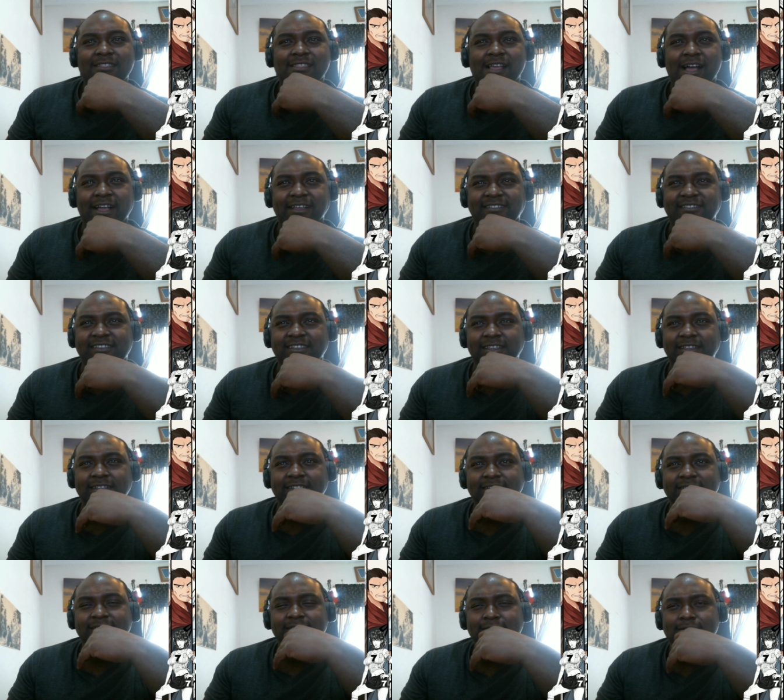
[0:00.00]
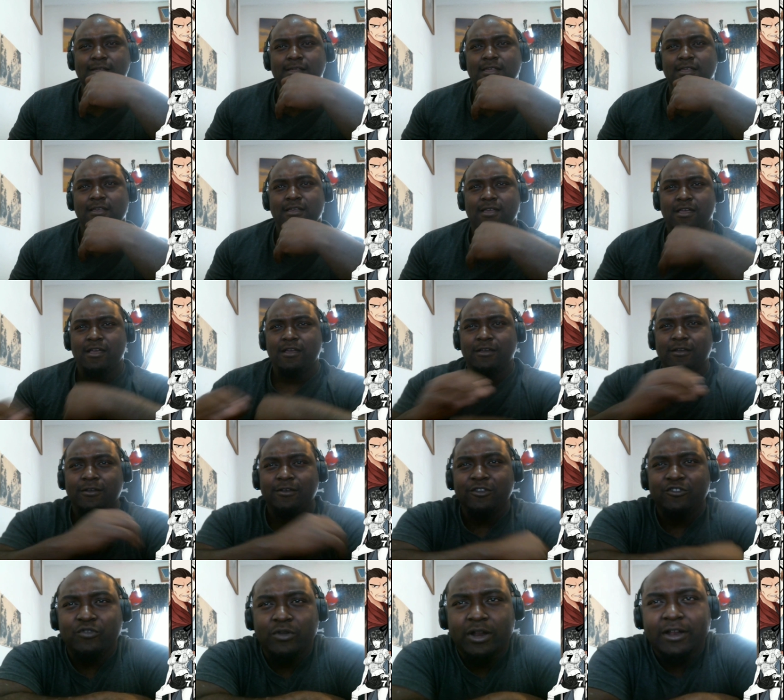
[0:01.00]
I see.
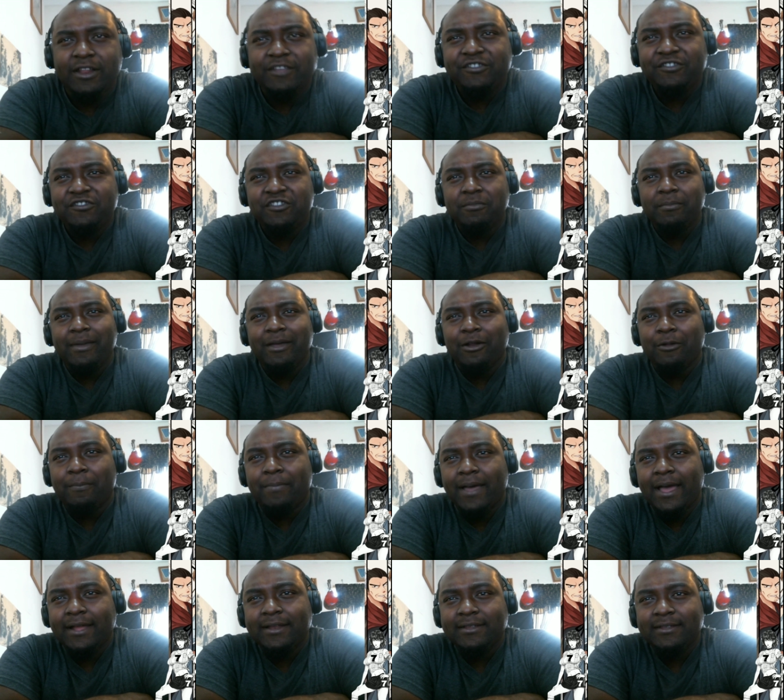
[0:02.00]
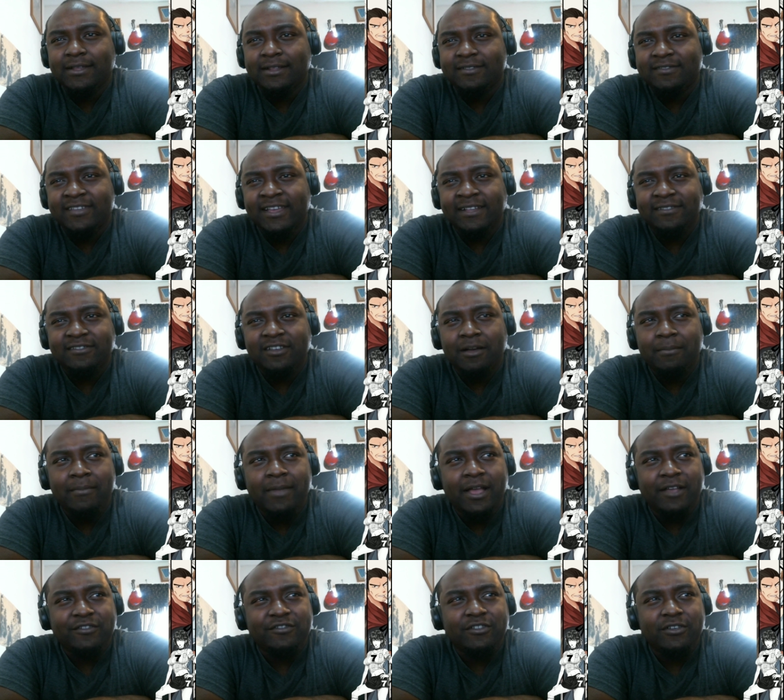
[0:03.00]
So in addition to Metal Bat, Tank Top
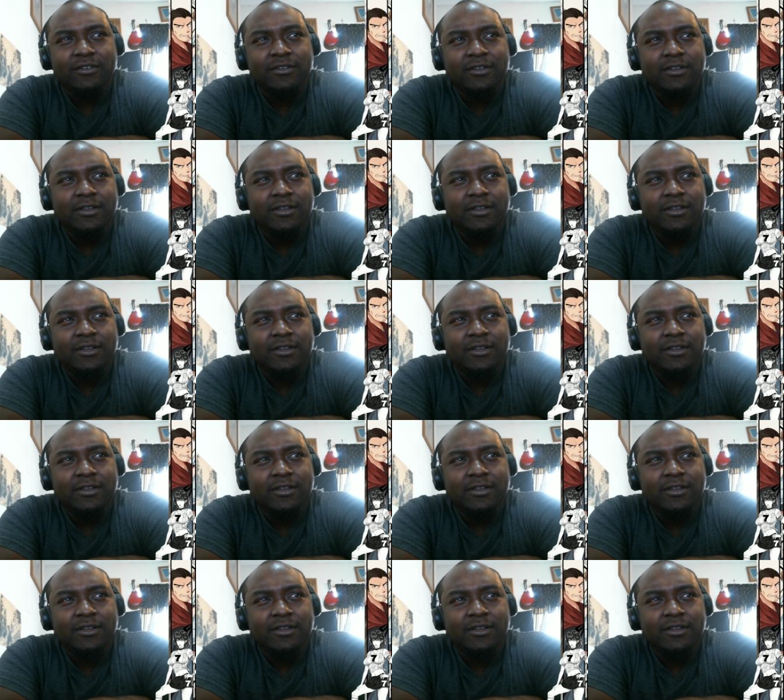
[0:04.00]
Master,